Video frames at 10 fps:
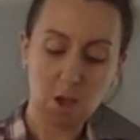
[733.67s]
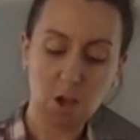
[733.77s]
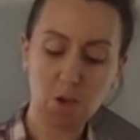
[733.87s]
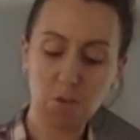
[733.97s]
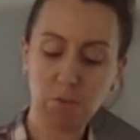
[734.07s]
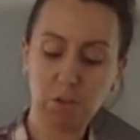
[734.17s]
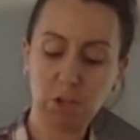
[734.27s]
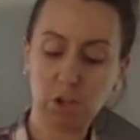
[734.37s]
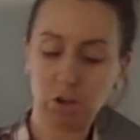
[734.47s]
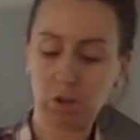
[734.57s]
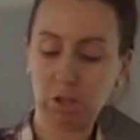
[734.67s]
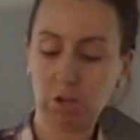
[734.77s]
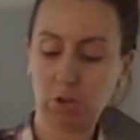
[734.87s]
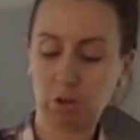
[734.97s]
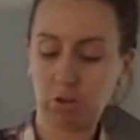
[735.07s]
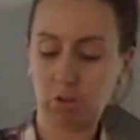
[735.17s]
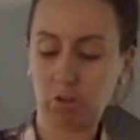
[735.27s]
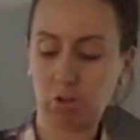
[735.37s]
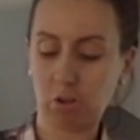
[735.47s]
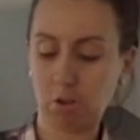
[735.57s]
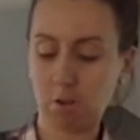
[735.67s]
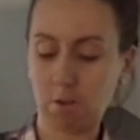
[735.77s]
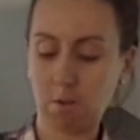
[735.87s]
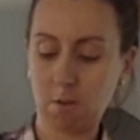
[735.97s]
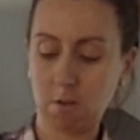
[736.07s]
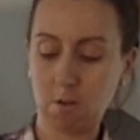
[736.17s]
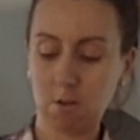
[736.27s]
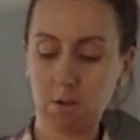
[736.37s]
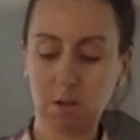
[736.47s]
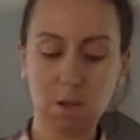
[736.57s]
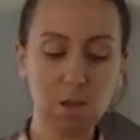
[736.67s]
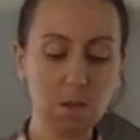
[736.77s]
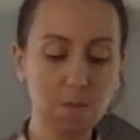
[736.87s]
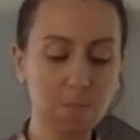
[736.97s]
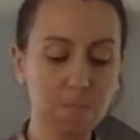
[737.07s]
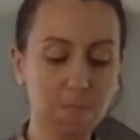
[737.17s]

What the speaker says: over your cookie crunch. Okay?